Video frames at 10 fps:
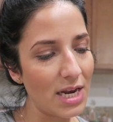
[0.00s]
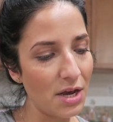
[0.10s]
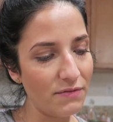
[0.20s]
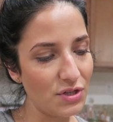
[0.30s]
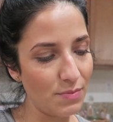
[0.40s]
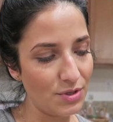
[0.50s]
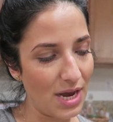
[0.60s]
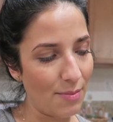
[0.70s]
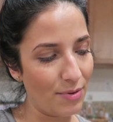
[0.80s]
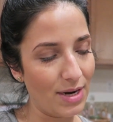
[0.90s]
enough jibber
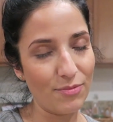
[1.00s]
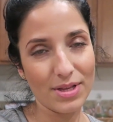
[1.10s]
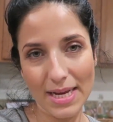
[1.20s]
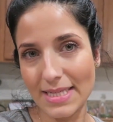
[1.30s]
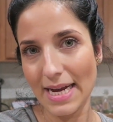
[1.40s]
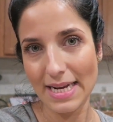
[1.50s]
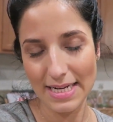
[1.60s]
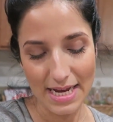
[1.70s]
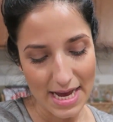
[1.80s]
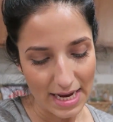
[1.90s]
jabber and I'm really
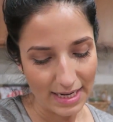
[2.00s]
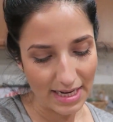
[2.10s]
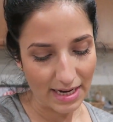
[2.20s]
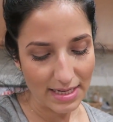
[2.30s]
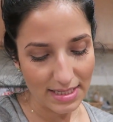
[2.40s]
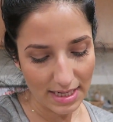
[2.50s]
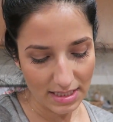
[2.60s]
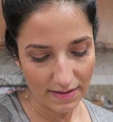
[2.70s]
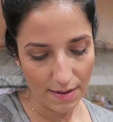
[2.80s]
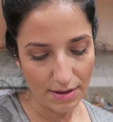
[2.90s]
excited because I got
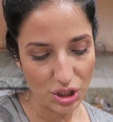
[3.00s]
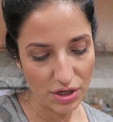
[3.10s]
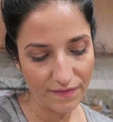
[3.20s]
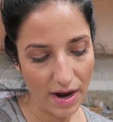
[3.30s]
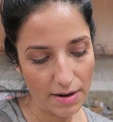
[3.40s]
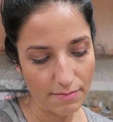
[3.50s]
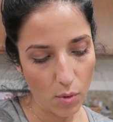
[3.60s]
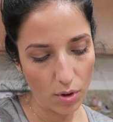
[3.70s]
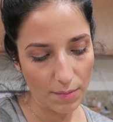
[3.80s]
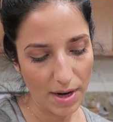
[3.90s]
six of them. I should have gotten
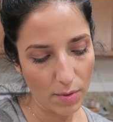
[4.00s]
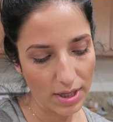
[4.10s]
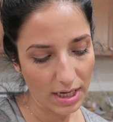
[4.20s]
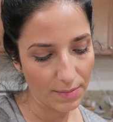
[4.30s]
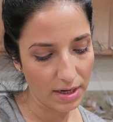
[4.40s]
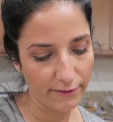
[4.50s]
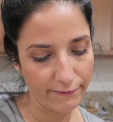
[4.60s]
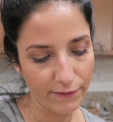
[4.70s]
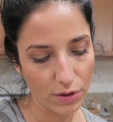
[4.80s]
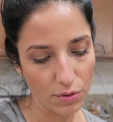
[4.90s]
more but I'm only going to make a
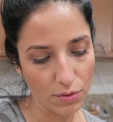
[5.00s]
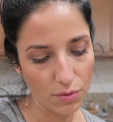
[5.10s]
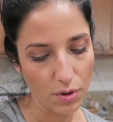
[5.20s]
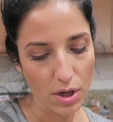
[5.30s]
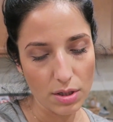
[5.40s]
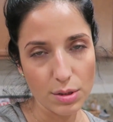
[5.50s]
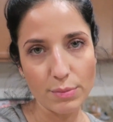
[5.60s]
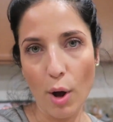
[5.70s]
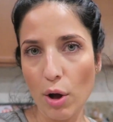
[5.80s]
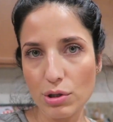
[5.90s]
few
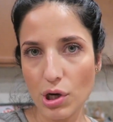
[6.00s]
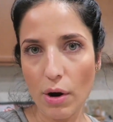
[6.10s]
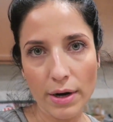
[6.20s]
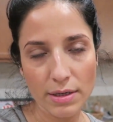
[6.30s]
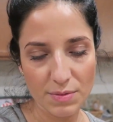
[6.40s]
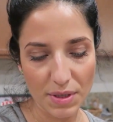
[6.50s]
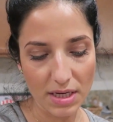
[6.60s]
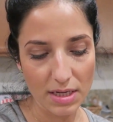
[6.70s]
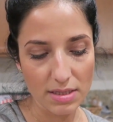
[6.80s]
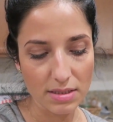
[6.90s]
small jars
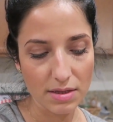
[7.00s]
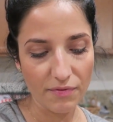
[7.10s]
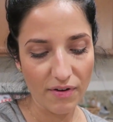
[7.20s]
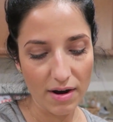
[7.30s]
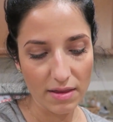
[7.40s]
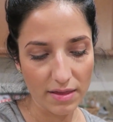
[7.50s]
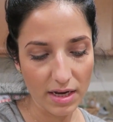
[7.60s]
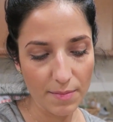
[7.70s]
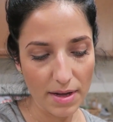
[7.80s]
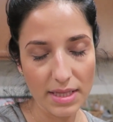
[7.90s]
because the the
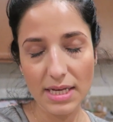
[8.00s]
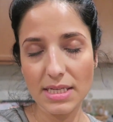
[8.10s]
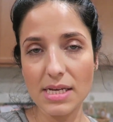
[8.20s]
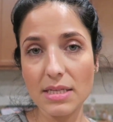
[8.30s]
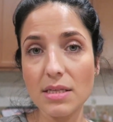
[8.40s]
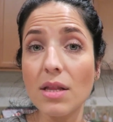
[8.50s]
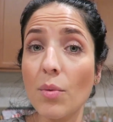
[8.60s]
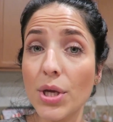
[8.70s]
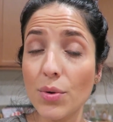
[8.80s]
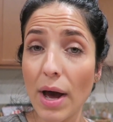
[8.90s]
thing about these is
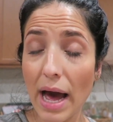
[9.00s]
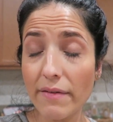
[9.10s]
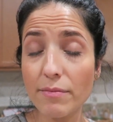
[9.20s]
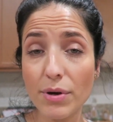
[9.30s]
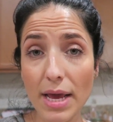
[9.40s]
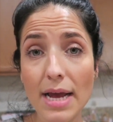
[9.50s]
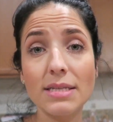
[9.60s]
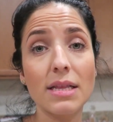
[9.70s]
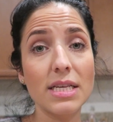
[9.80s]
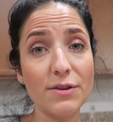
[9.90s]
when you have them on
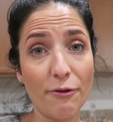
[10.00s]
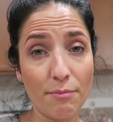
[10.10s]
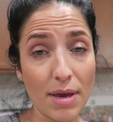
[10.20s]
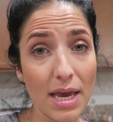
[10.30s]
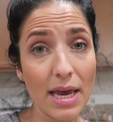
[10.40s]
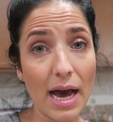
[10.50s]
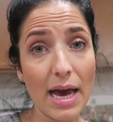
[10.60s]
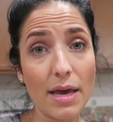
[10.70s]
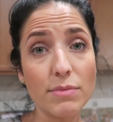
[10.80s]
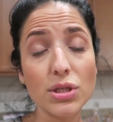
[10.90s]
hand, at least for me,
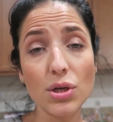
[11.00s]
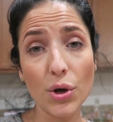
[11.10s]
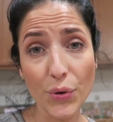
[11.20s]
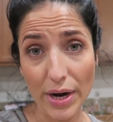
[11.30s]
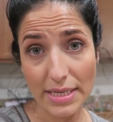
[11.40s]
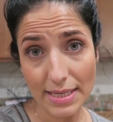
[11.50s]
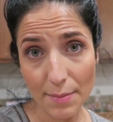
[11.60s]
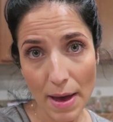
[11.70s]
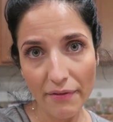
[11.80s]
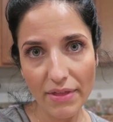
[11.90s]
I am so crazy
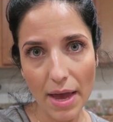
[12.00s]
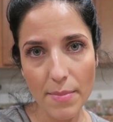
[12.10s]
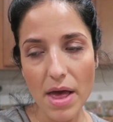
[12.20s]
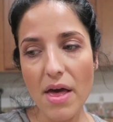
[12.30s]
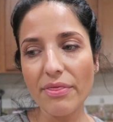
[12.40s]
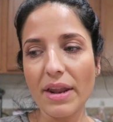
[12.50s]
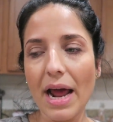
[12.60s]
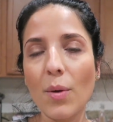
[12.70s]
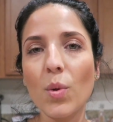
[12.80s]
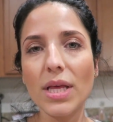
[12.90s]
about them that
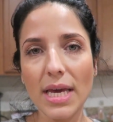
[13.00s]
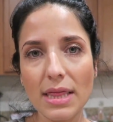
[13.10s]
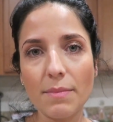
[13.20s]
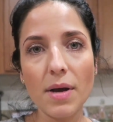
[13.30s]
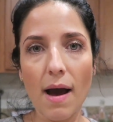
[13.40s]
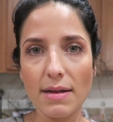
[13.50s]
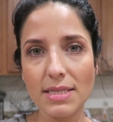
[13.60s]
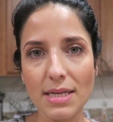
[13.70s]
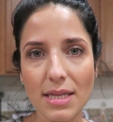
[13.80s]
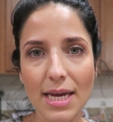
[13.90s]
I will eat them
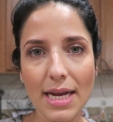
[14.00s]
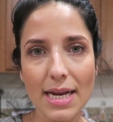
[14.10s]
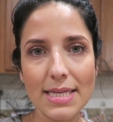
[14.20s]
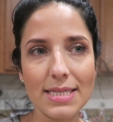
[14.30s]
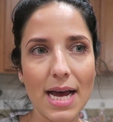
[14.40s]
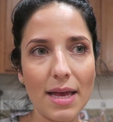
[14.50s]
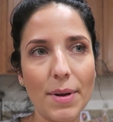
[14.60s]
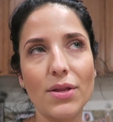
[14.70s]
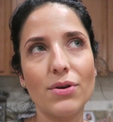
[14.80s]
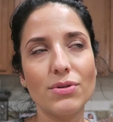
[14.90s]
constantly and it's not, I
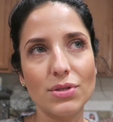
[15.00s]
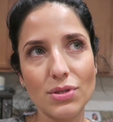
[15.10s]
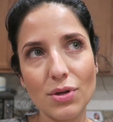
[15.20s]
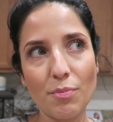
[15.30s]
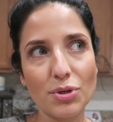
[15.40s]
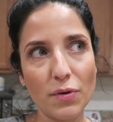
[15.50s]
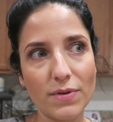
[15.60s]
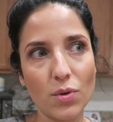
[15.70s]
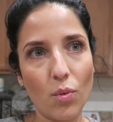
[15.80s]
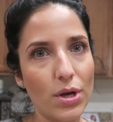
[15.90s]
mean they're, they're
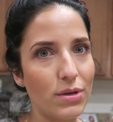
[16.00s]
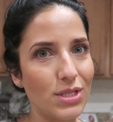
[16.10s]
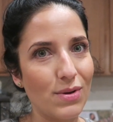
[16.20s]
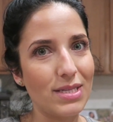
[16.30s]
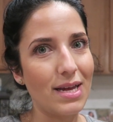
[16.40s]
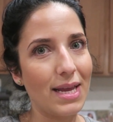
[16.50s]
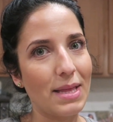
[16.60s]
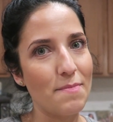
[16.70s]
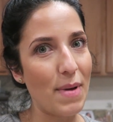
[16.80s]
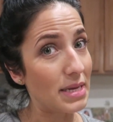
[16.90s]
preserved in oil so it's not
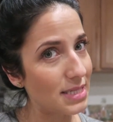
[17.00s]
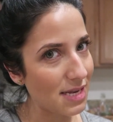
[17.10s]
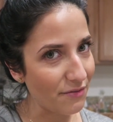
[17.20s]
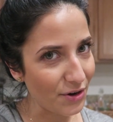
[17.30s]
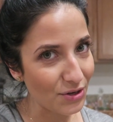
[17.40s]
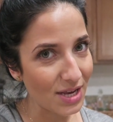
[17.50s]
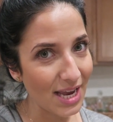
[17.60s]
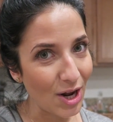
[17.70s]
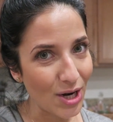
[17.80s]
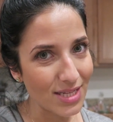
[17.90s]
like the best thing for you to
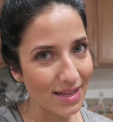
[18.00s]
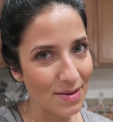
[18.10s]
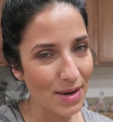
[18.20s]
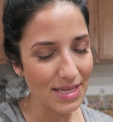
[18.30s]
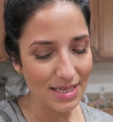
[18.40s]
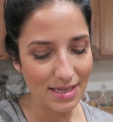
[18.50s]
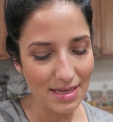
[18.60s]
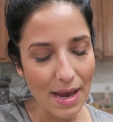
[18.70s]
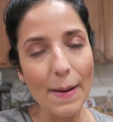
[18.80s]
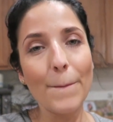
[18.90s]
eat on a daily basis
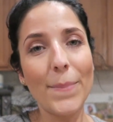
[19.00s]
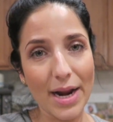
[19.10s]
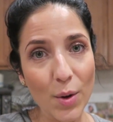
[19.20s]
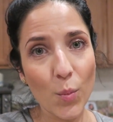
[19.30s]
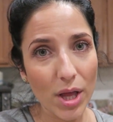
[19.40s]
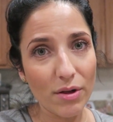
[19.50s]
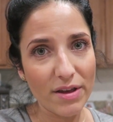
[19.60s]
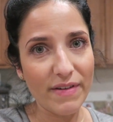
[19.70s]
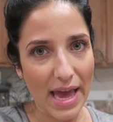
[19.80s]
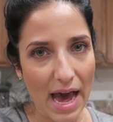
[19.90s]
but I will
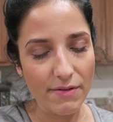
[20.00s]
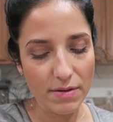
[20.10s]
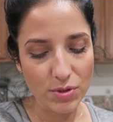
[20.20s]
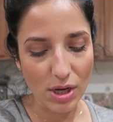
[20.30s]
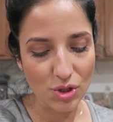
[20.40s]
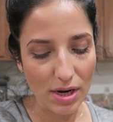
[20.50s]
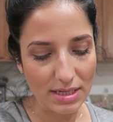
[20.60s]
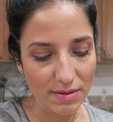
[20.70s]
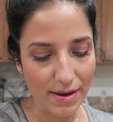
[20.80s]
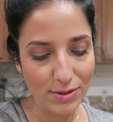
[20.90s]
if I have them so I try
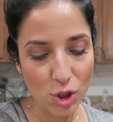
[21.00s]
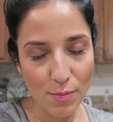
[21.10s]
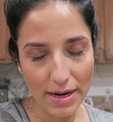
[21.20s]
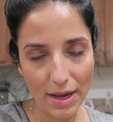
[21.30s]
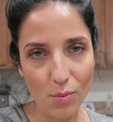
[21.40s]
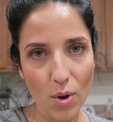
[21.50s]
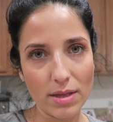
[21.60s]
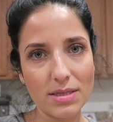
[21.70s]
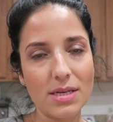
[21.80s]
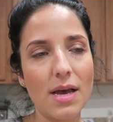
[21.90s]
not to make too many at
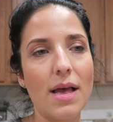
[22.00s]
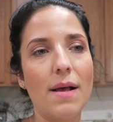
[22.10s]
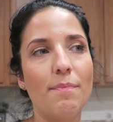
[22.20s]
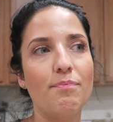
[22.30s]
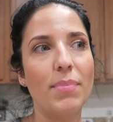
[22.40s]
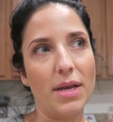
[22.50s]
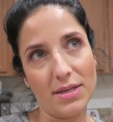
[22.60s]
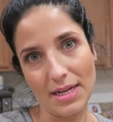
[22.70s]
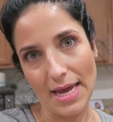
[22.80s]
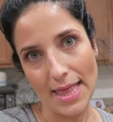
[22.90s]
once
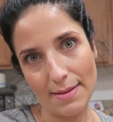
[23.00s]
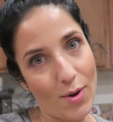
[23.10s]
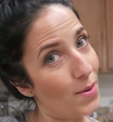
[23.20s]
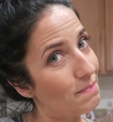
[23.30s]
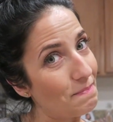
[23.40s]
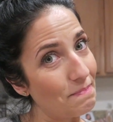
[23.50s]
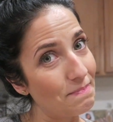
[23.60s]
because then I eat them all.